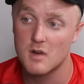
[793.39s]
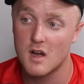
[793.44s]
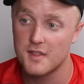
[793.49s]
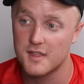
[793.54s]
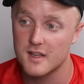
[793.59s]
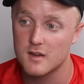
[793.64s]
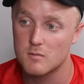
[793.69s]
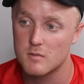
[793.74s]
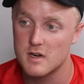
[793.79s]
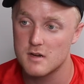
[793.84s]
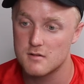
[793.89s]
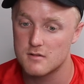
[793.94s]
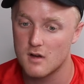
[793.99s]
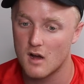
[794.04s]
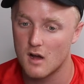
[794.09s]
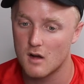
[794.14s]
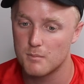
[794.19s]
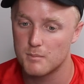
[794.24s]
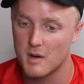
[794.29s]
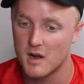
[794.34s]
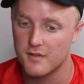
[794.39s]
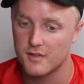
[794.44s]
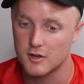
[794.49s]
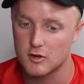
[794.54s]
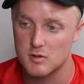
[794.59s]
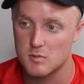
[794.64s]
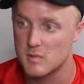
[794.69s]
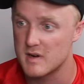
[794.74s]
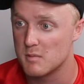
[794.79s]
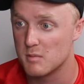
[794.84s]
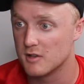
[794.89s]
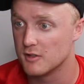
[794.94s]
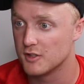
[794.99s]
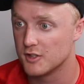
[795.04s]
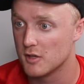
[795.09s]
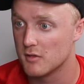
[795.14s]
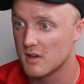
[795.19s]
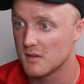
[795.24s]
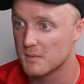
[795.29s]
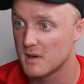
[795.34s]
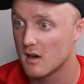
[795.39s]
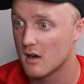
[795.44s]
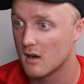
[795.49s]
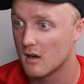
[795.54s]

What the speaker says: I think we'd both agree we wouldn't do it